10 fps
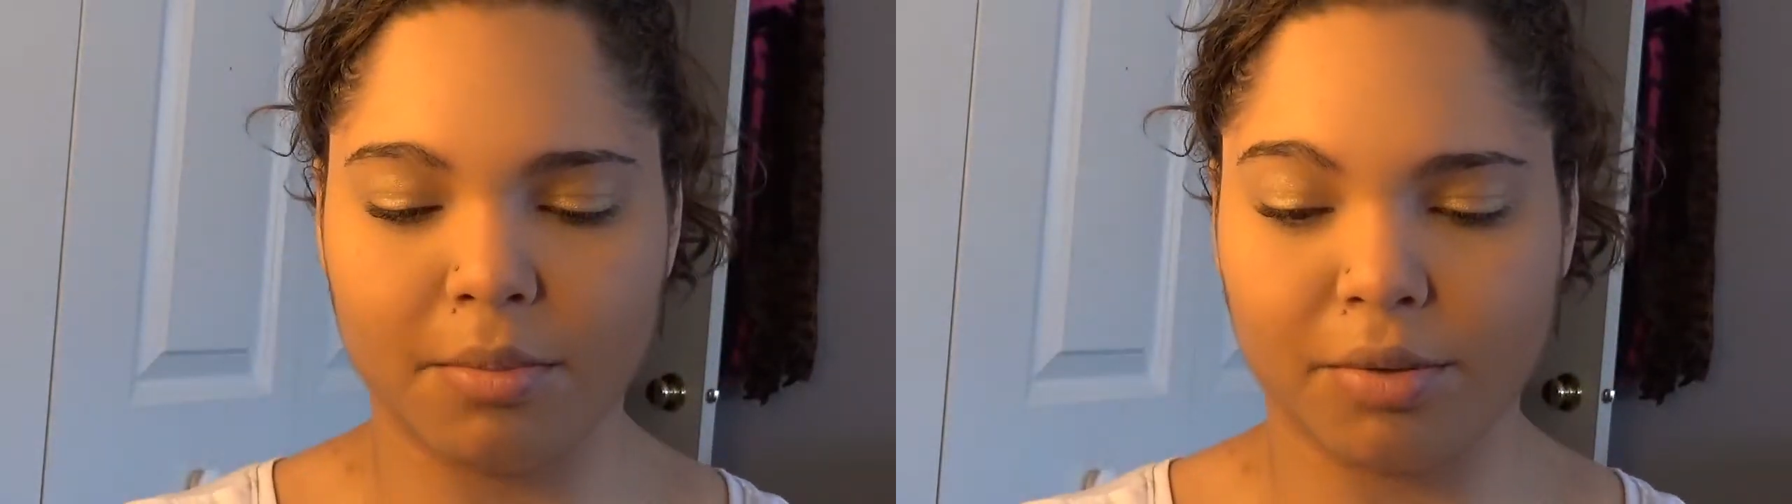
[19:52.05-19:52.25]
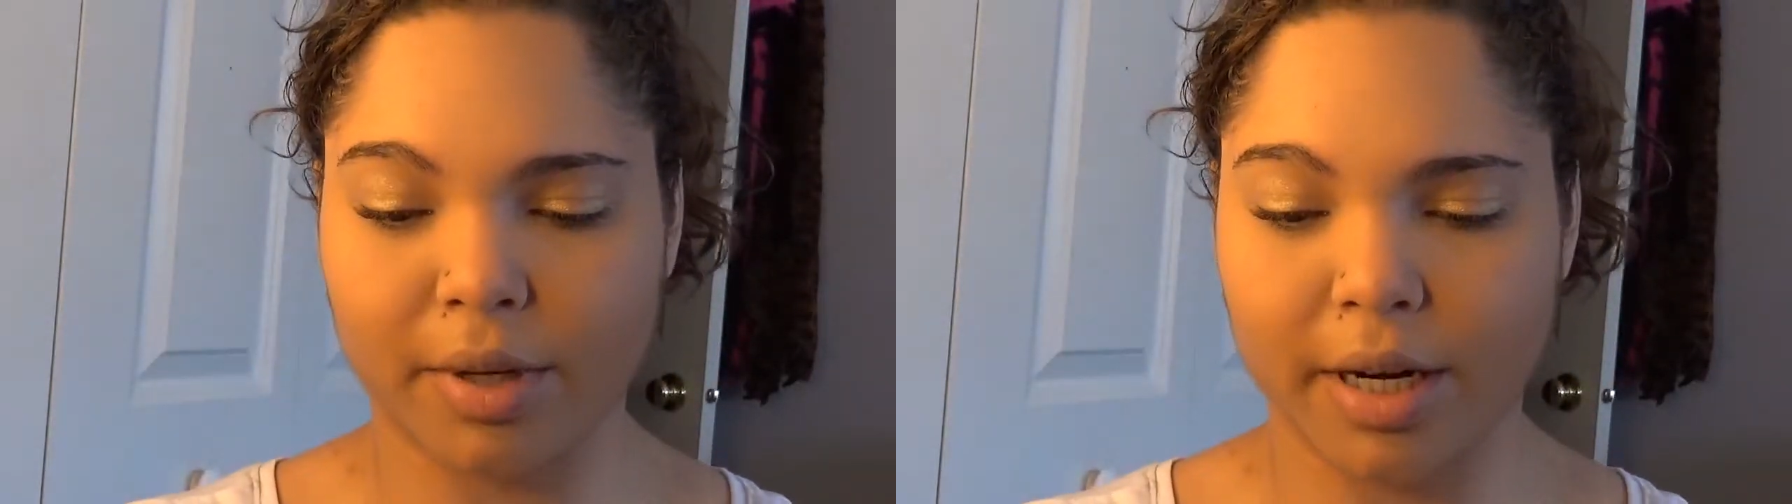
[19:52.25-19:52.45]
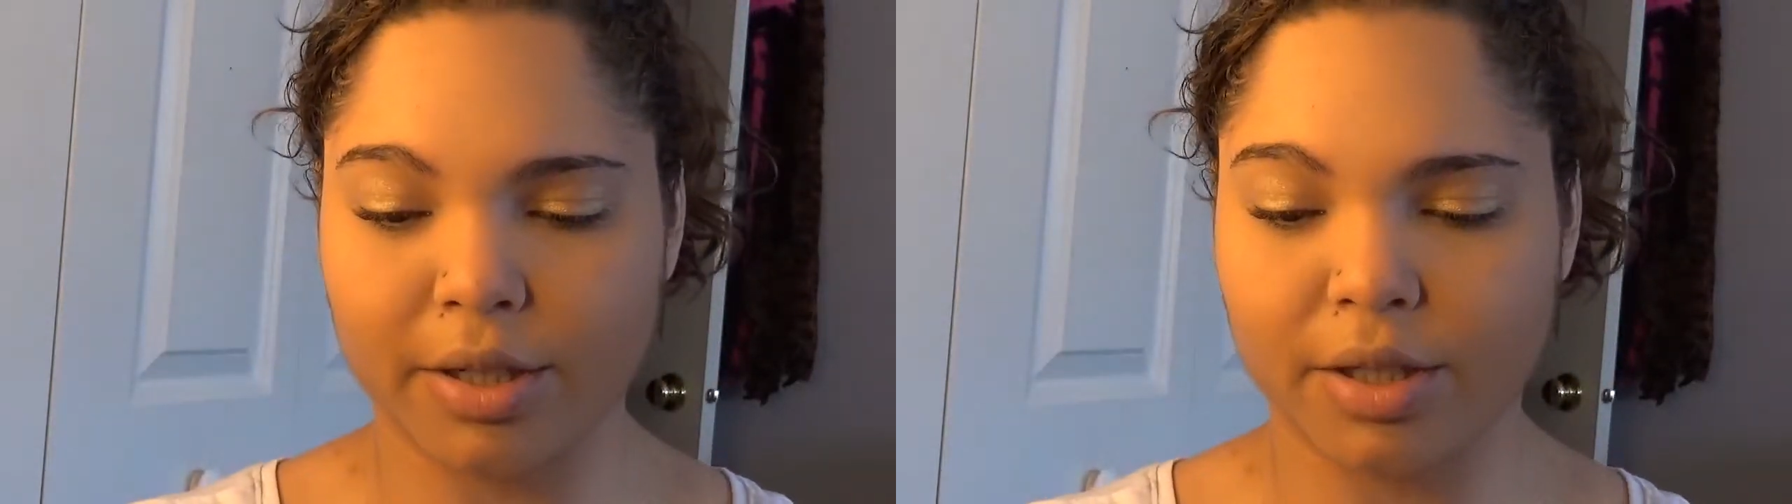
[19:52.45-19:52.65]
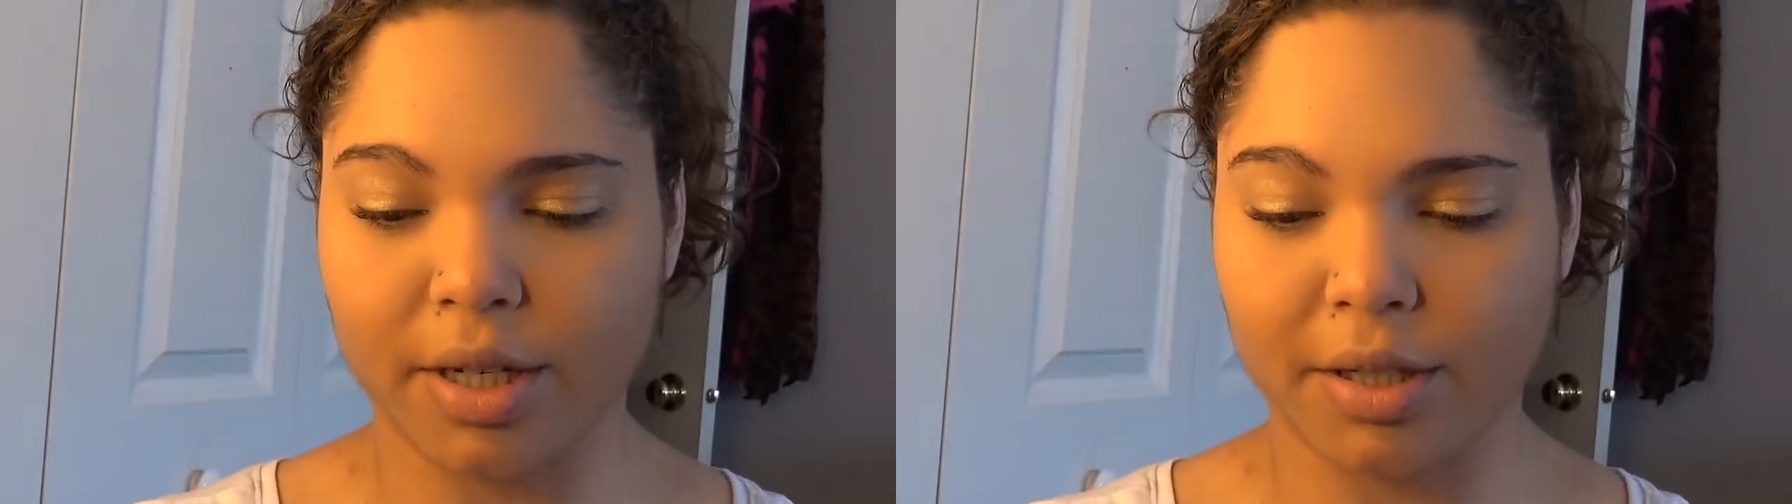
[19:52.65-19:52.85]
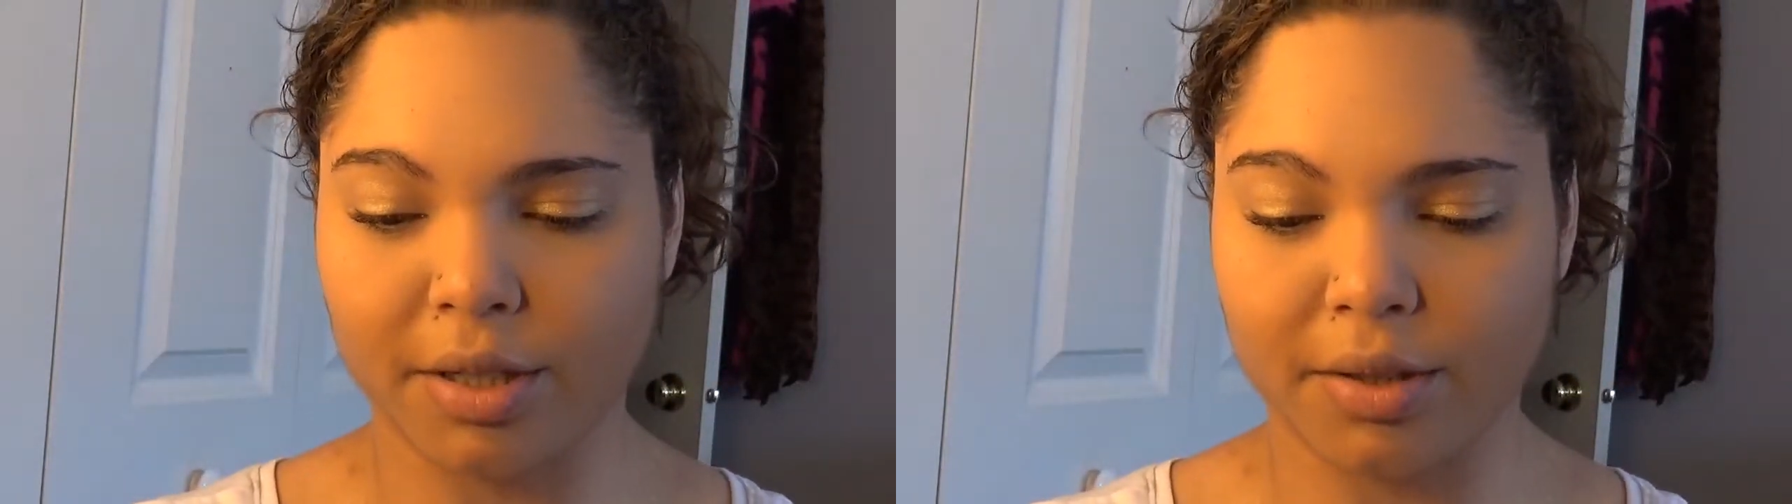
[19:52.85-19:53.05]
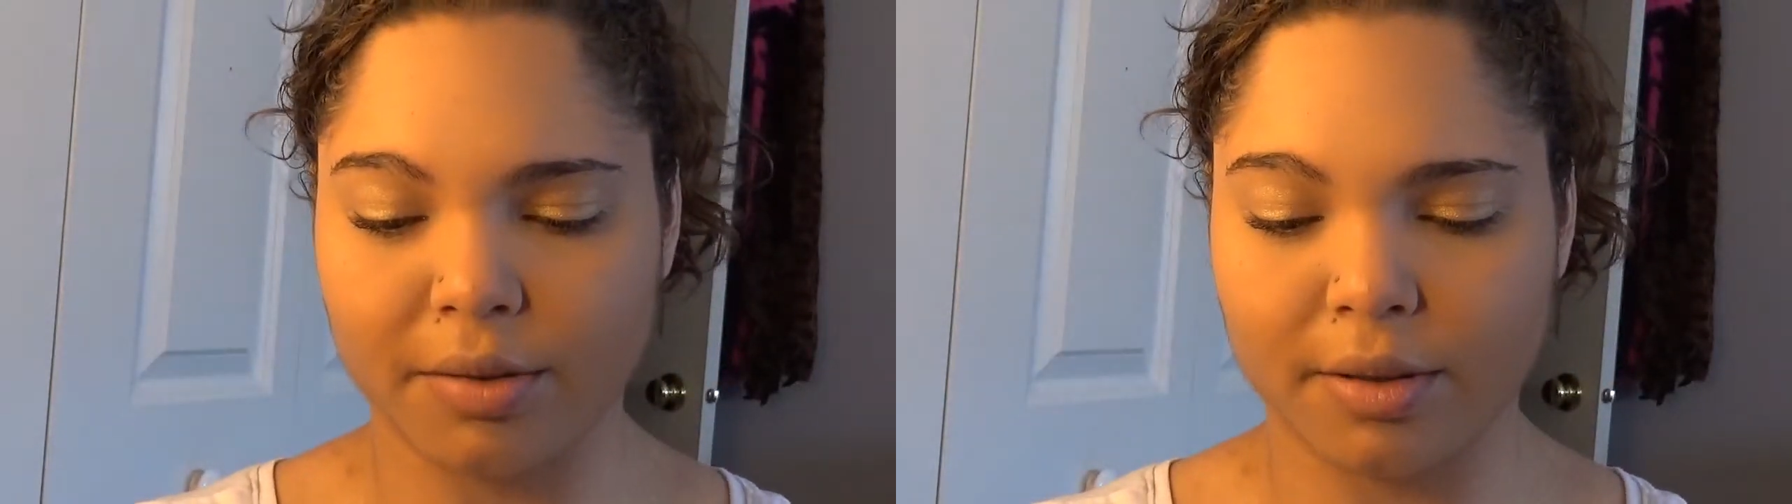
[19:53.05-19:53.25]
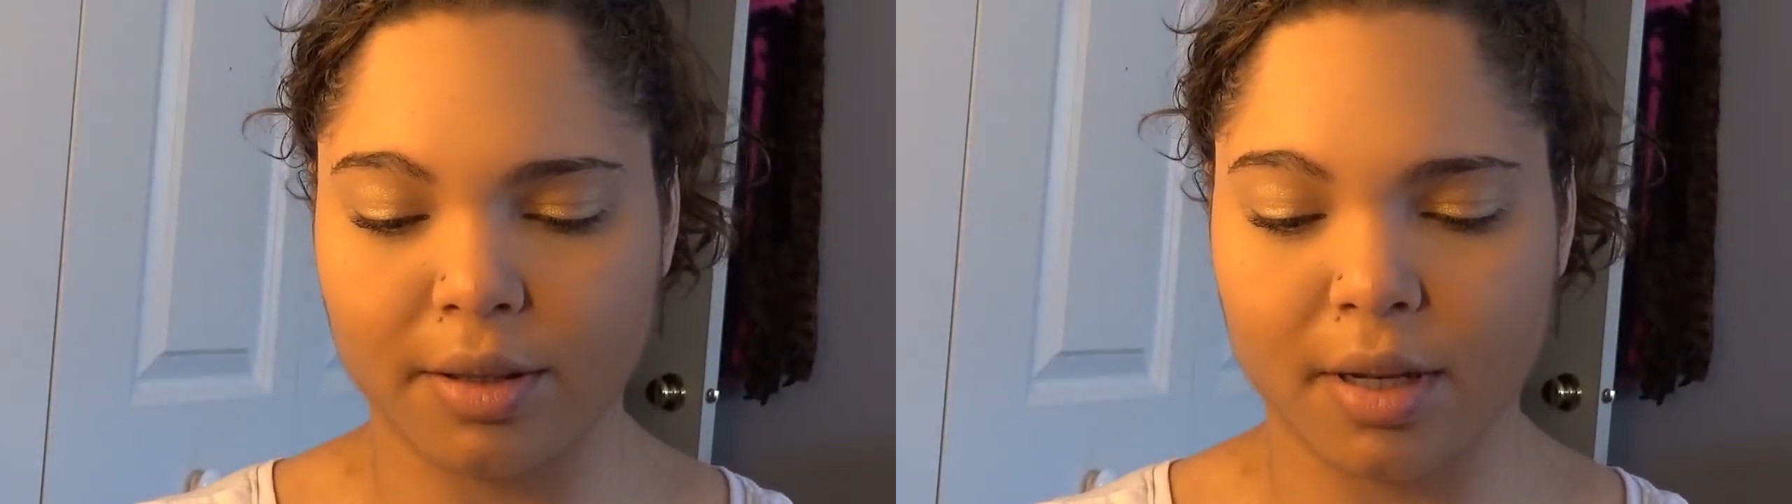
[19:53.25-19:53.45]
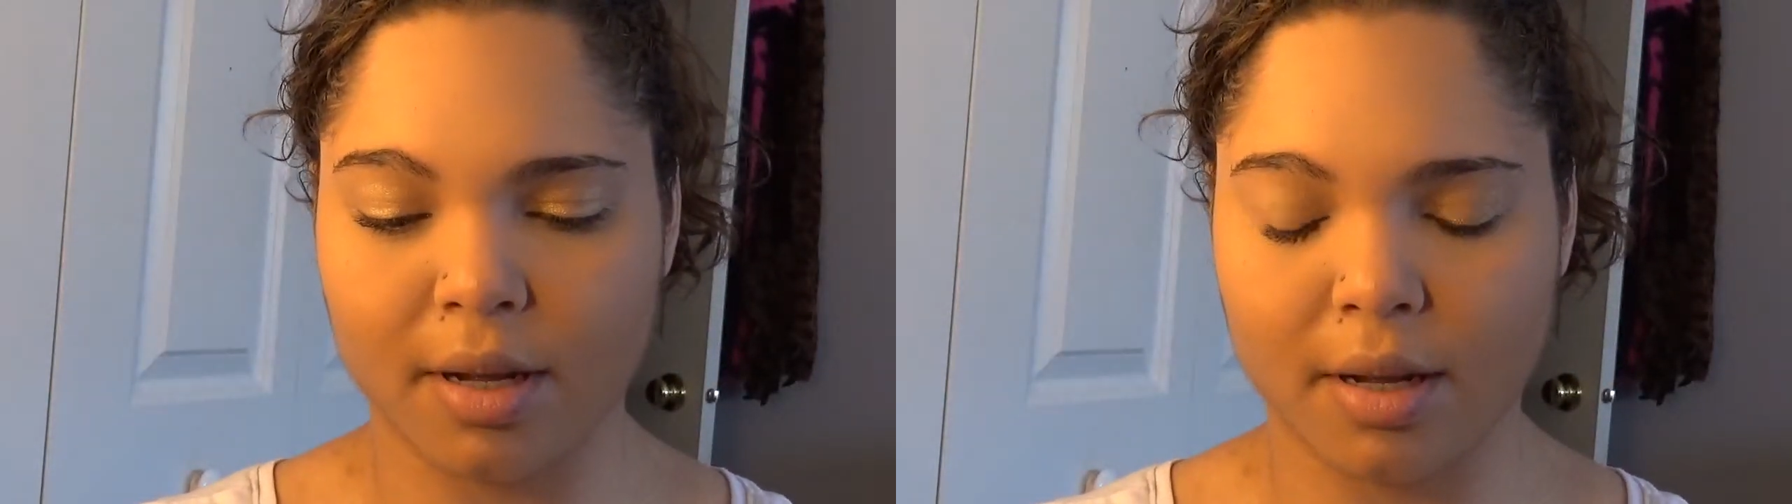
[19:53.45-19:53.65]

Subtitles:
brush and use